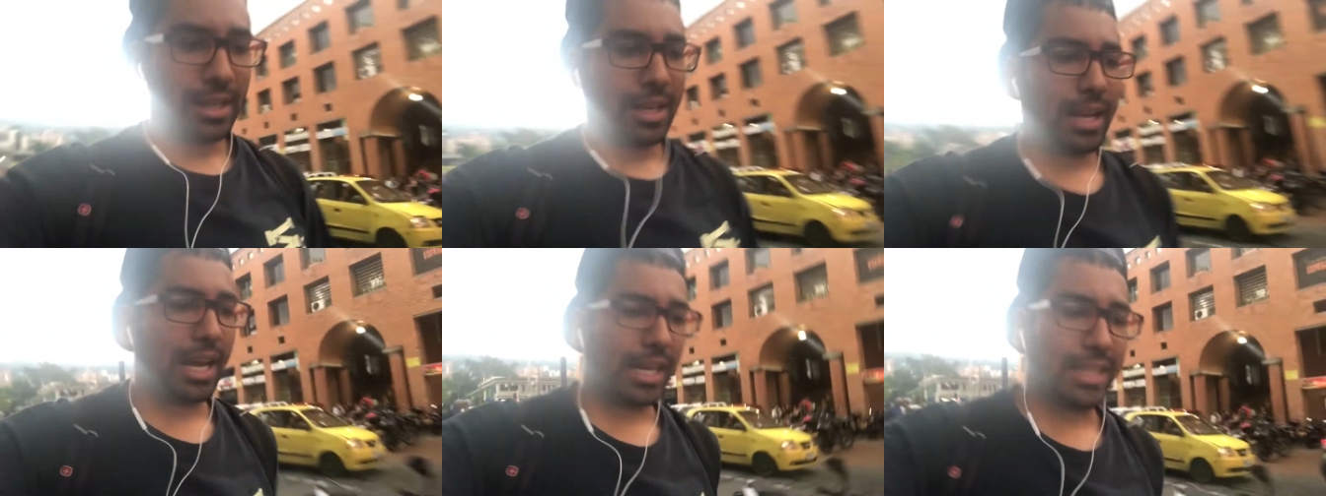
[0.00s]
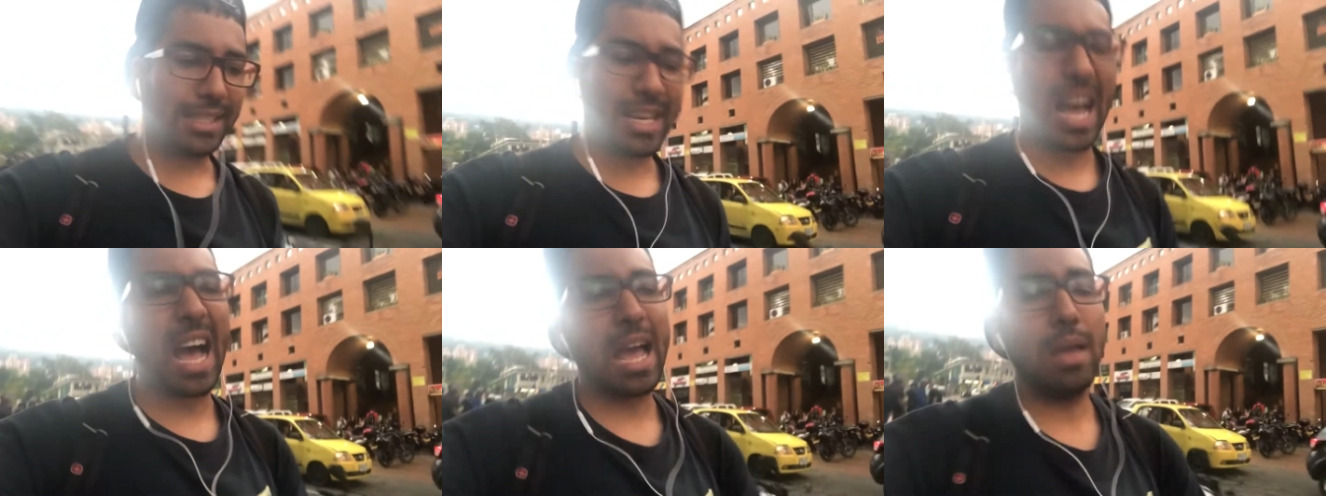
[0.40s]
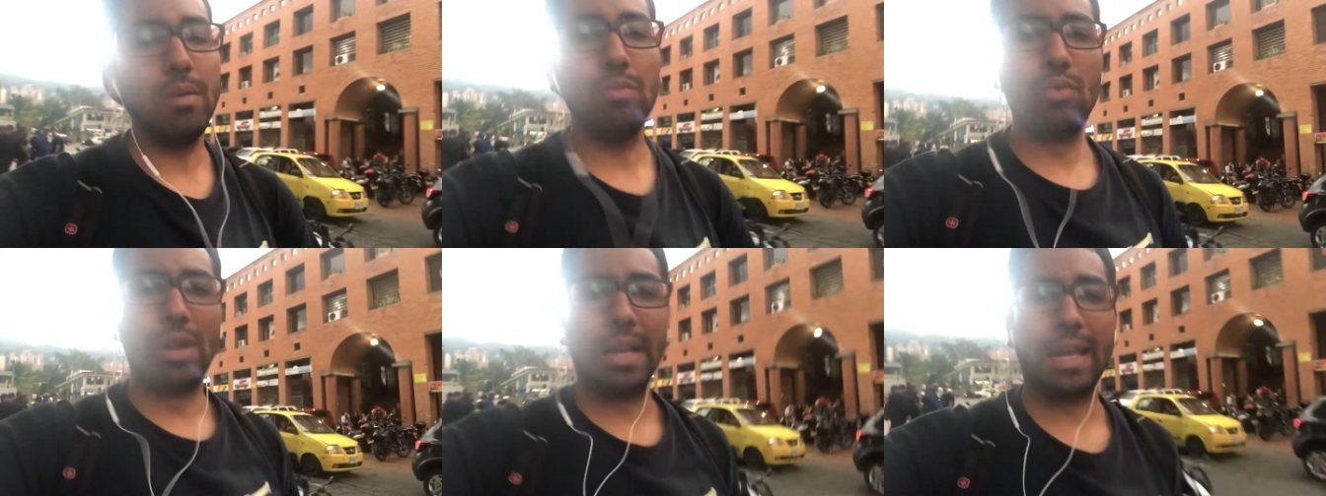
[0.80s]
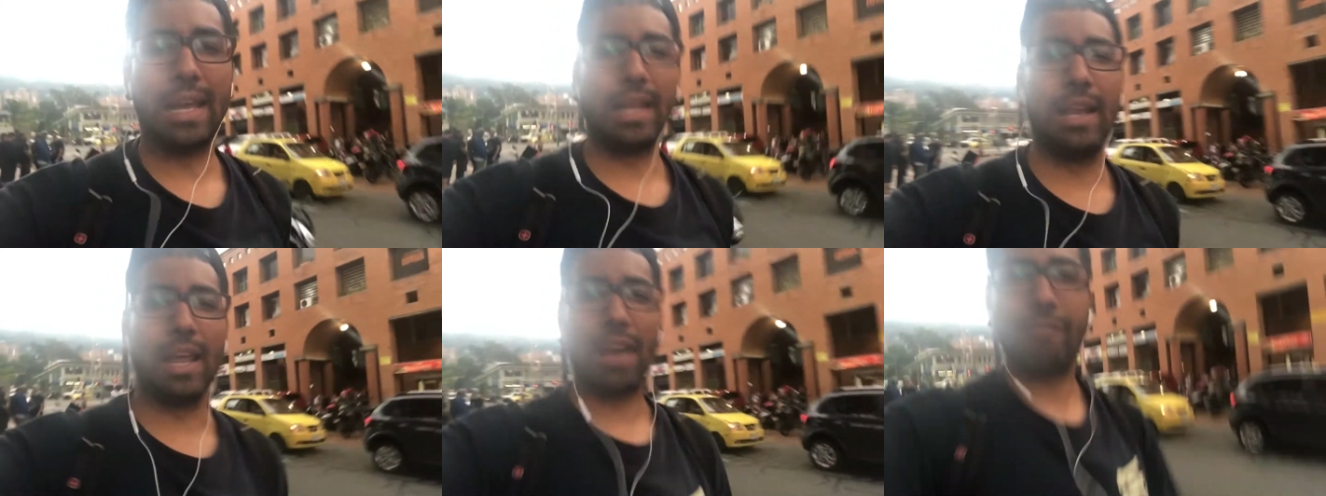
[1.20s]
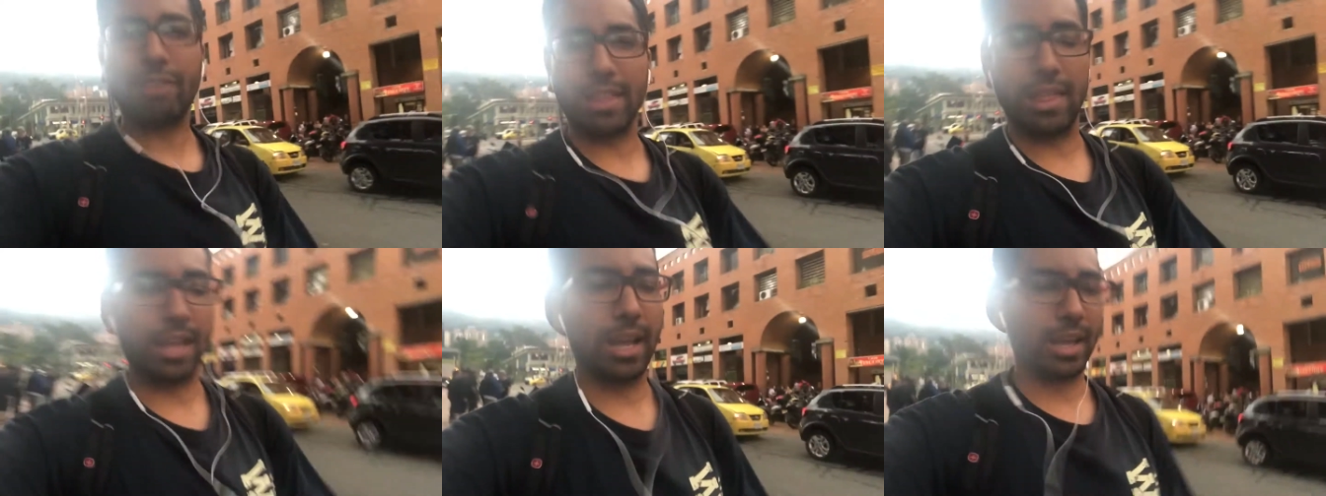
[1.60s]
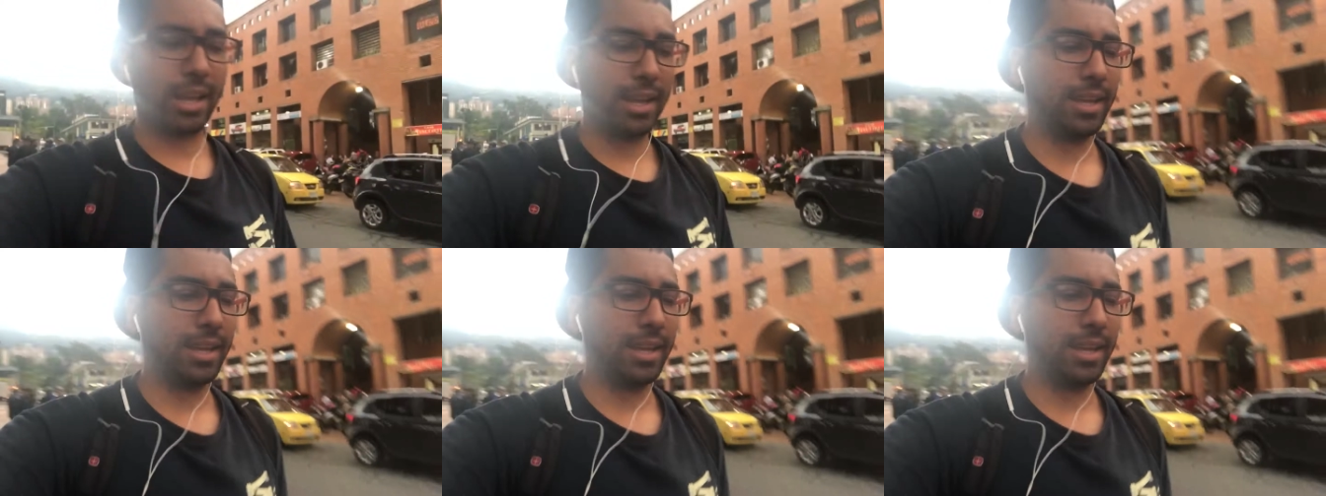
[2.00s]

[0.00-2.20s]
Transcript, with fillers: Like, time will heal everything.